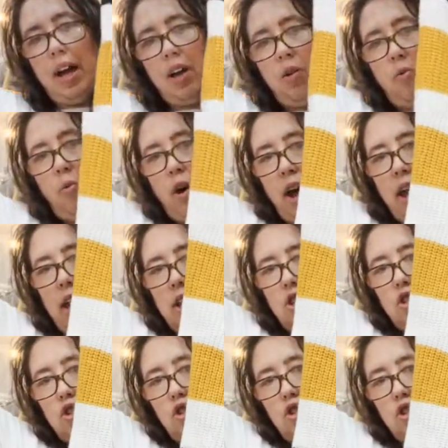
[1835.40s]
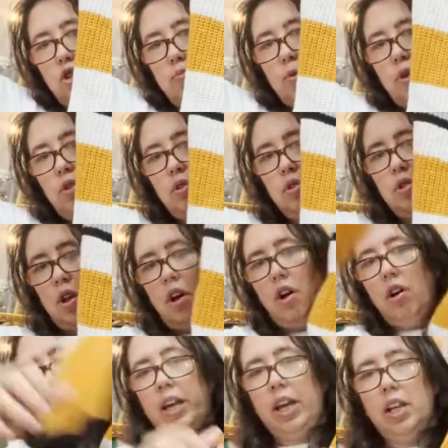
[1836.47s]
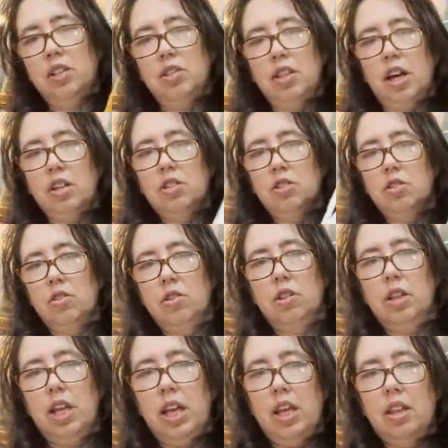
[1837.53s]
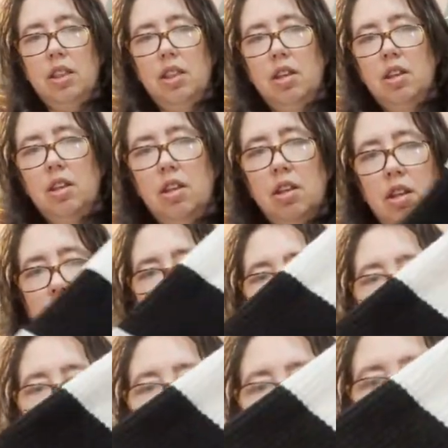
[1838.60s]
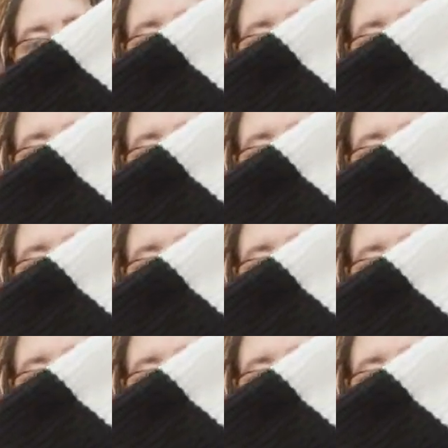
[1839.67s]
and white. It's super long, like a duster length. It's